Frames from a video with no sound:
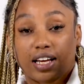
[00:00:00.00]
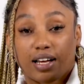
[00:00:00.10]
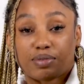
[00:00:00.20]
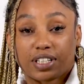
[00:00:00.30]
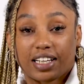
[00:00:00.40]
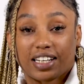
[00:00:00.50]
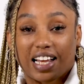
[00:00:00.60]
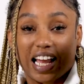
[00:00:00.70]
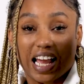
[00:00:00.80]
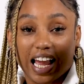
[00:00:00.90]
comes in
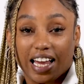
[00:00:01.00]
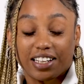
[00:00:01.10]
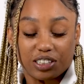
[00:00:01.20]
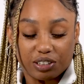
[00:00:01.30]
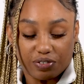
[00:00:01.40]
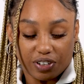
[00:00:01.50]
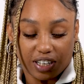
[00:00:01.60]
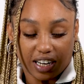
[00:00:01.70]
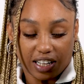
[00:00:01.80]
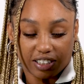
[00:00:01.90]
8
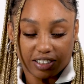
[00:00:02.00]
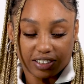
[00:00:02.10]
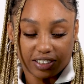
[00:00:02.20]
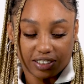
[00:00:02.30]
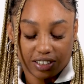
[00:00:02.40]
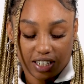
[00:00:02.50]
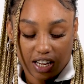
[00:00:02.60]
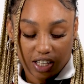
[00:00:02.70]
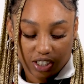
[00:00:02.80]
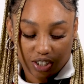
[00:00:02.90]
different colors.
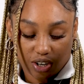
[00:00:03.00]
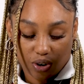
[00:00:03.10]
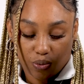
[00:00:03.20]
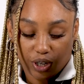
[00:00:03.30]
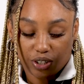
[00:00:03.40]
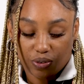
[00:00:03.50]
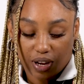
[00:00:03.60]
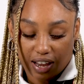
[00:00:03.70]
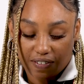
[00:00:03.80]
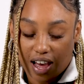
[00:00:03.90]
So we do
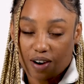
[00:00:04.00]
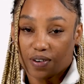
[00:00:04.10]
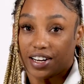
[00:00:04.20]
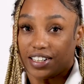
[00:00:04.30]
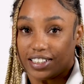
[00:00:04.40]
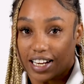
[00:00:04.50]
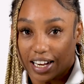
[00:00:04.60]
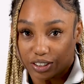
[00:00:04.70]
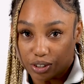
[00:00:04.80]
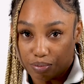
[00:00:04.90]
have our
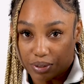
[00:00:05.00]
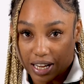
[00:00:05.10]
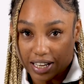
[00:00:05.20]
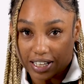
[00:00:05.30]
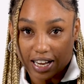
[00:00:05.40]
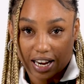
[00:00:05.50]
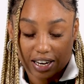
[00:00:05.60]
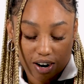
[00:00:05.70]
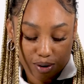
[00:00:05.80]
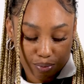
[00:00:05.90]
natural black
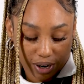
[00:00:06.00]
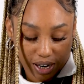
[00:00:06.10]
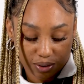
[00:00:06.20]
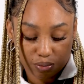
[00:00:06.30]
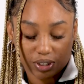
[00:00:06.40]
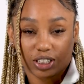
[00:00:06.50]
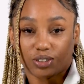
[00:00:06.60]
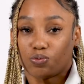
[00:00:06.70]
and our brown, which is